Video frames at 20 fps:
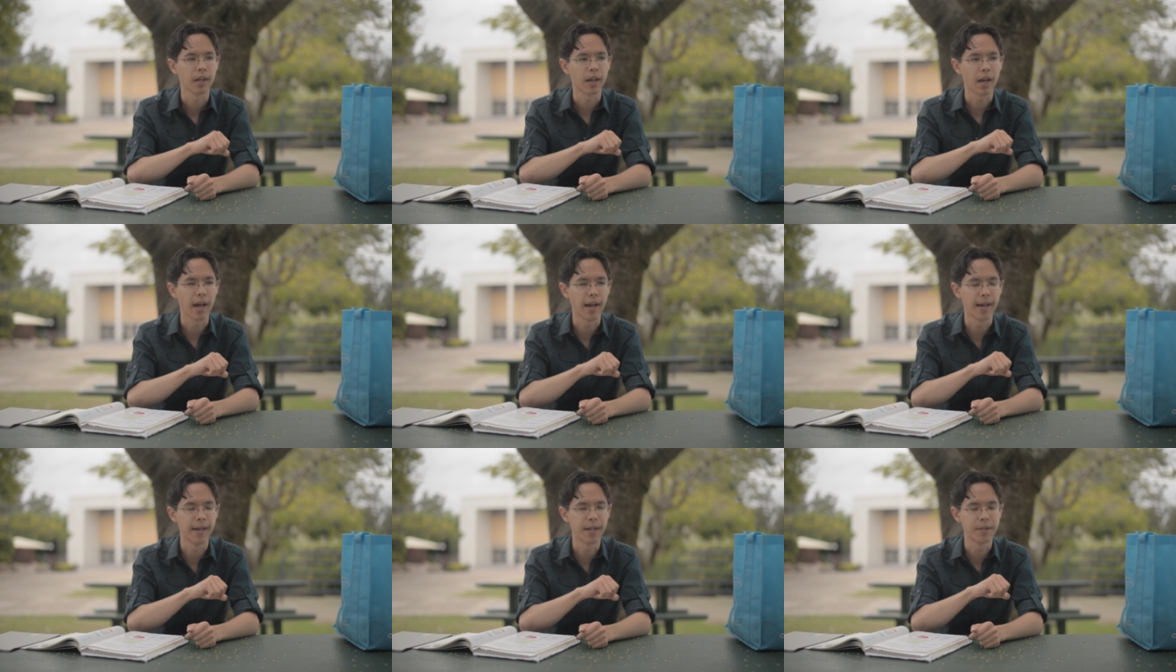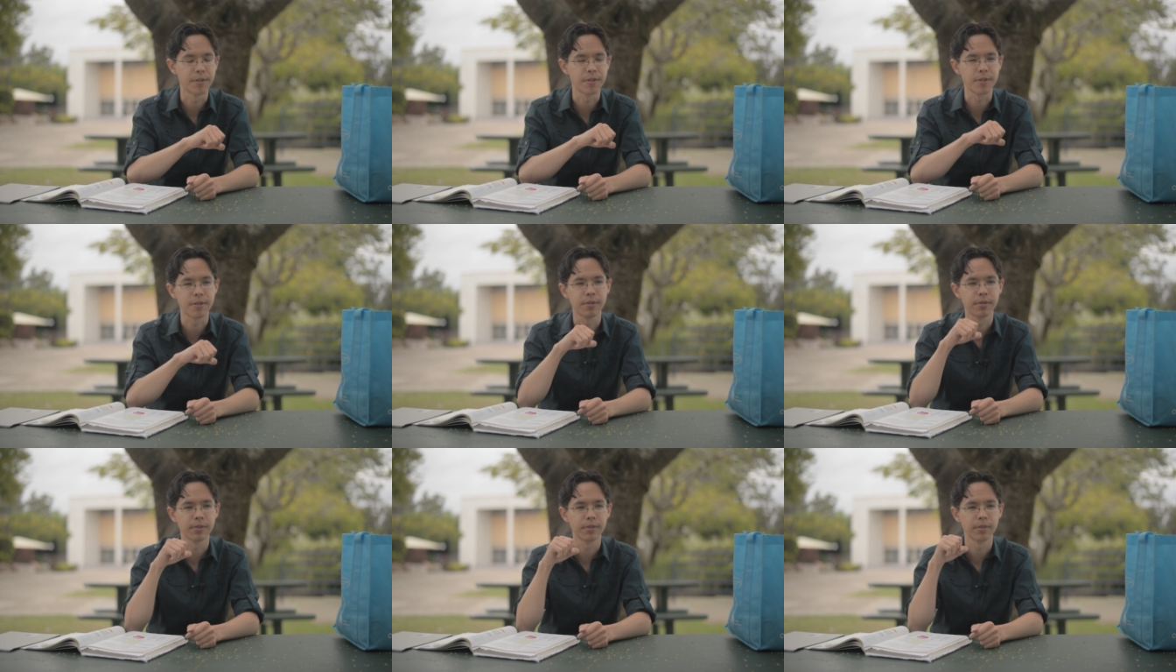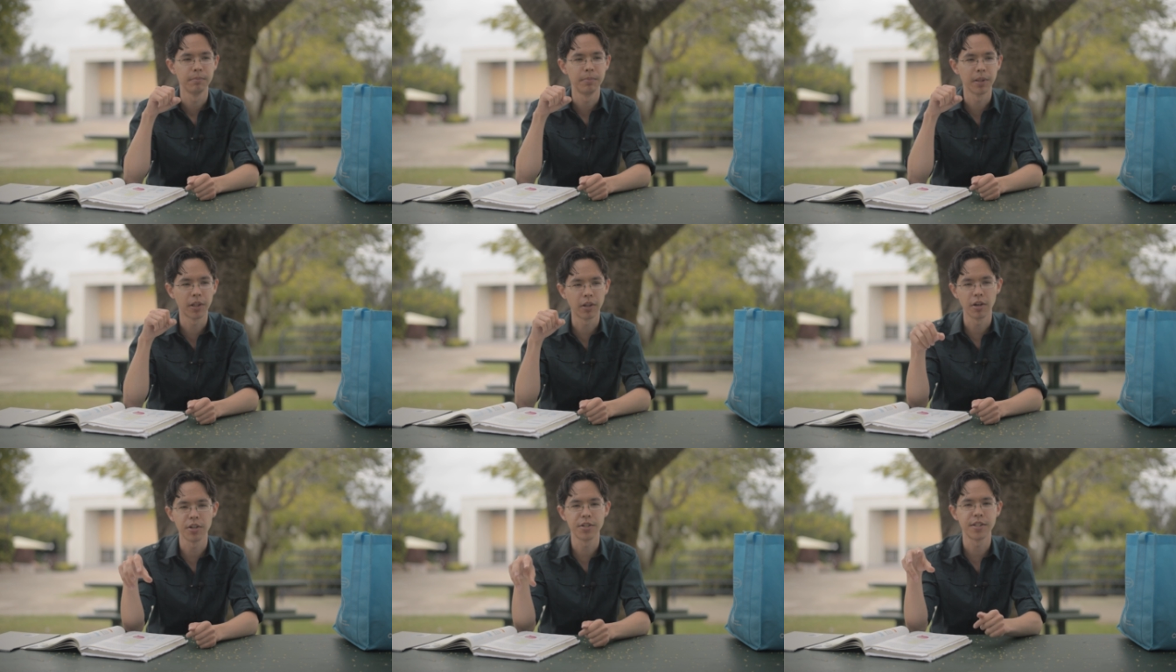and
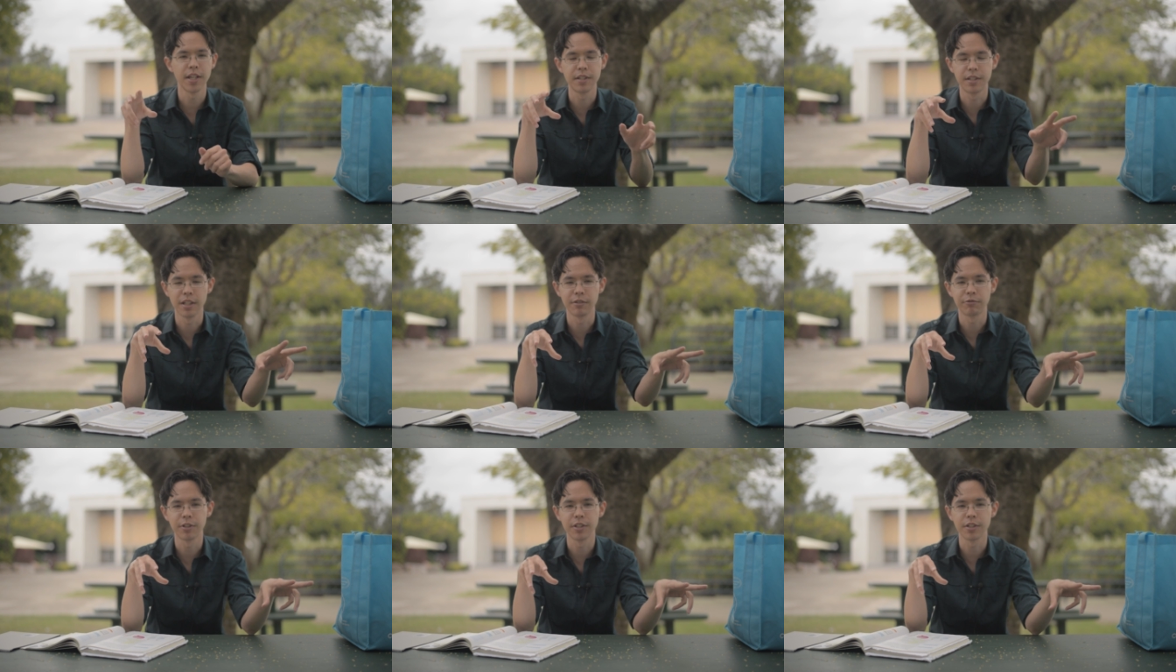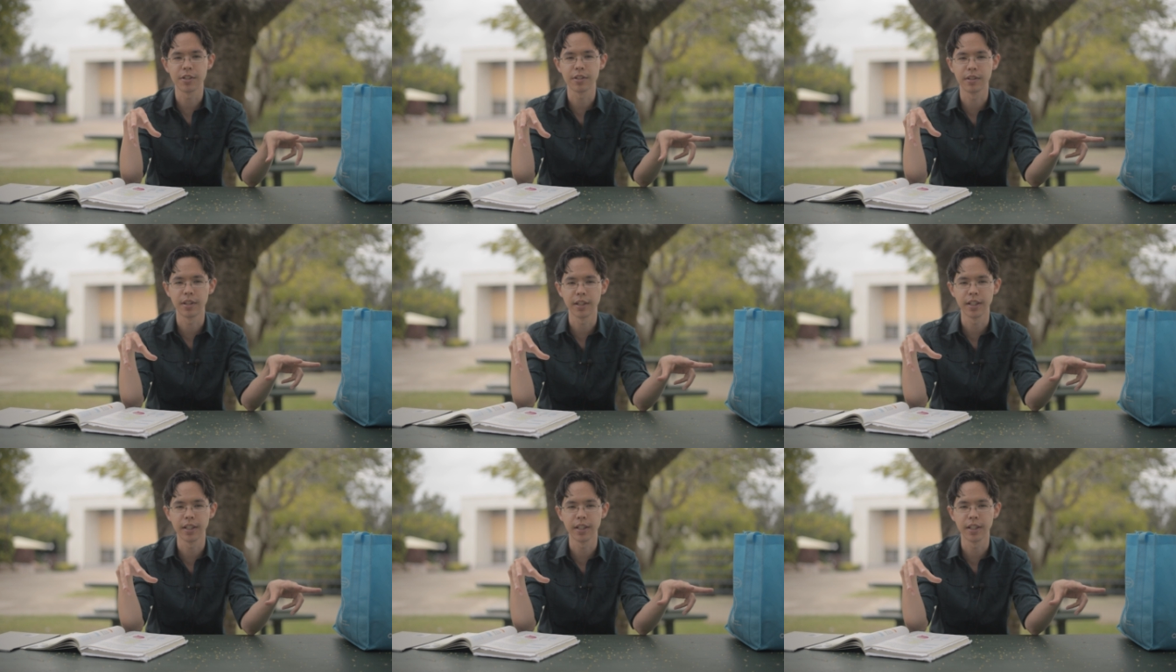because they're different,